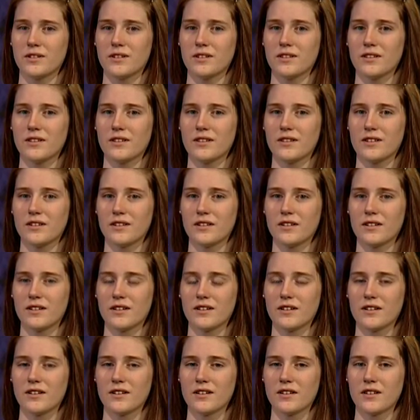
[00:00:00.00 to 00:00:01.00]

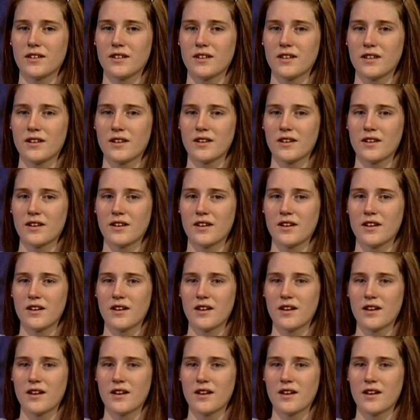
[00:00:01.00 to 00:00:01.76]
Nobody speaks.